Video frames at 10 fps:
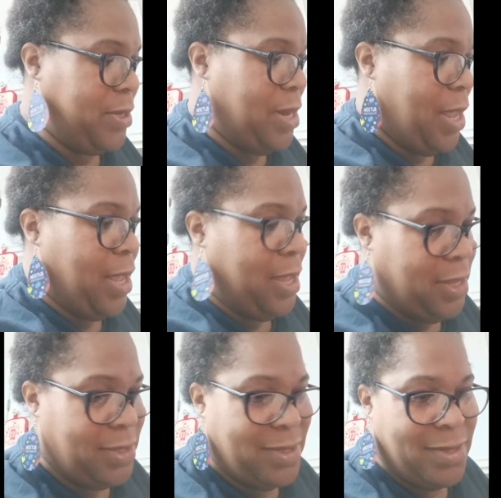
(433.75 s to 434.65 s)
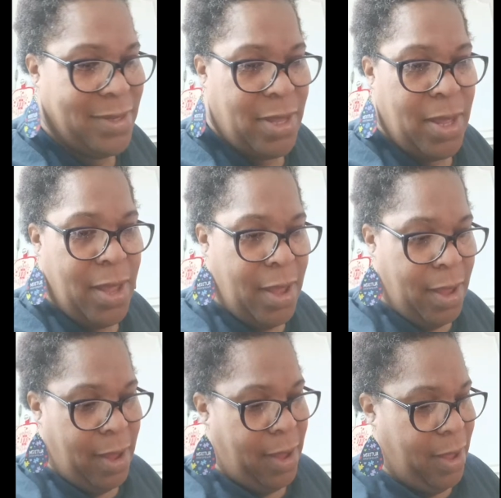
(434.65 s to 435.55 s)
days,
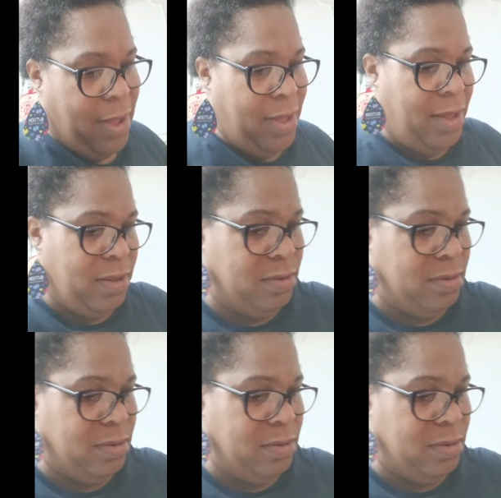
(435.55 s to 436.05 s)
and